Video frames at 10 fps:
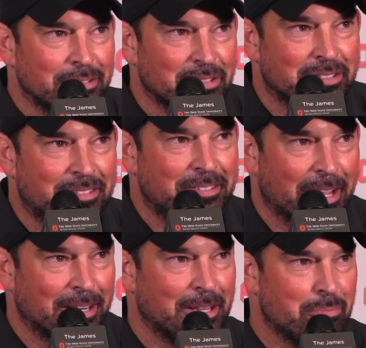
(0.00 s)
Just
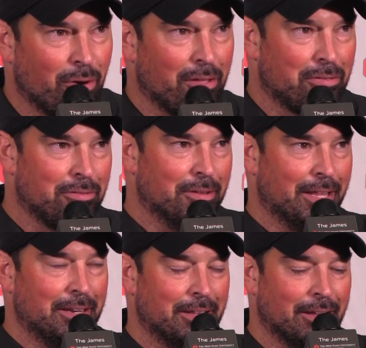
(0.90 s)
take a deep breath
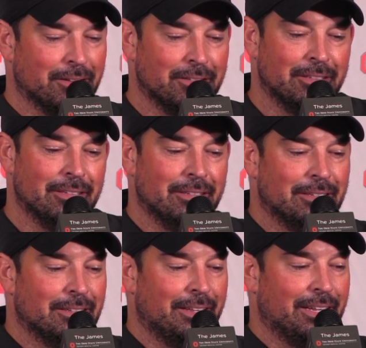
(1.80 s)
and uh,
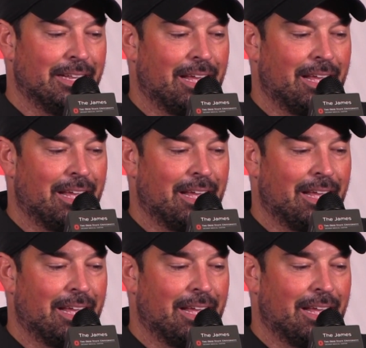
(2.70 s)
and, and